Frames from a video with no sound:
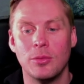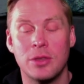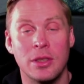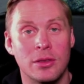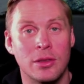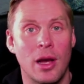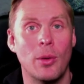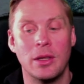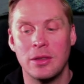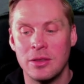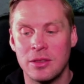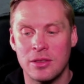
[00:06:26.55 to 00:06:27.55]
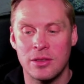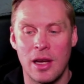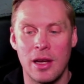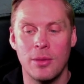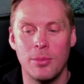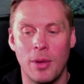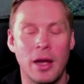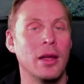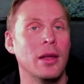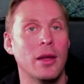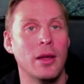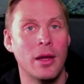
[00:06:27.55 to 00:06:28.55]
since how I design
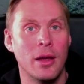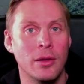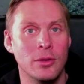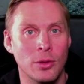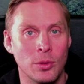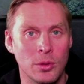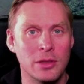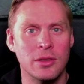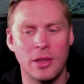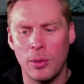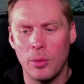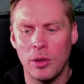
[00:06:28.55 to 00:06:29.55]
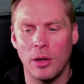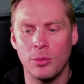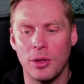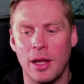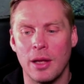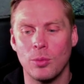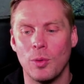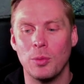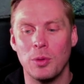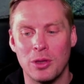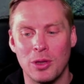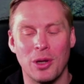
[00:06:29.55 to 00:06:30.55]
my units, and I will come to that when
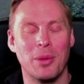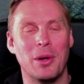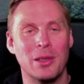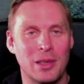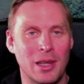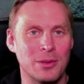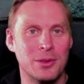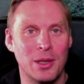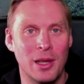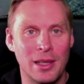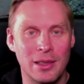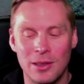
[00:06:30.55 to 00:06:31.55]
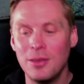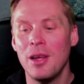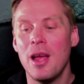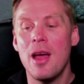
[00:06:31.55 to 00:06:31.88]
we talk about country later,